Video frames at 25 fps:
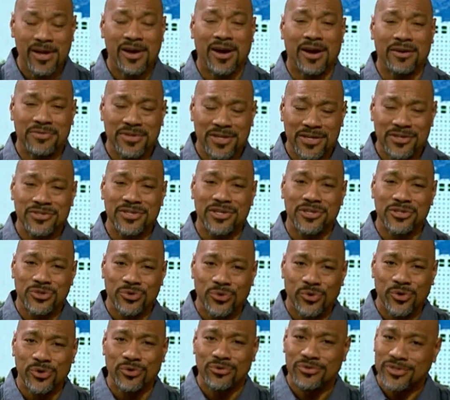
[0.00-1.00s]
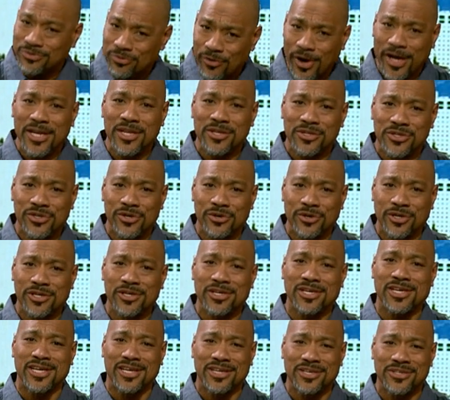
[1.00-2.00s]
of the essential oils right into your
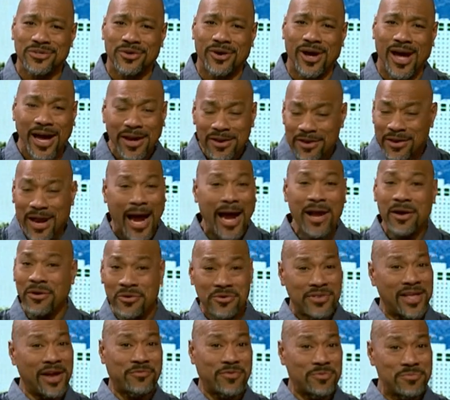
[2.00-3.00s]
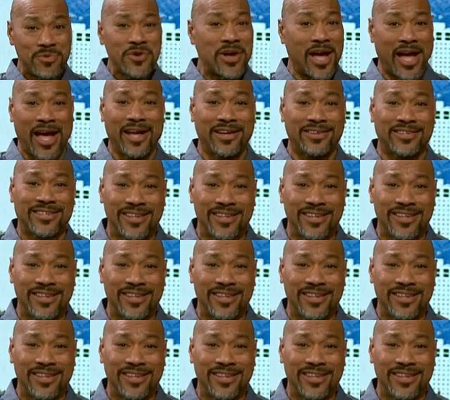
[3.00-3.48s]
cooking. So I, I learned that from you guys.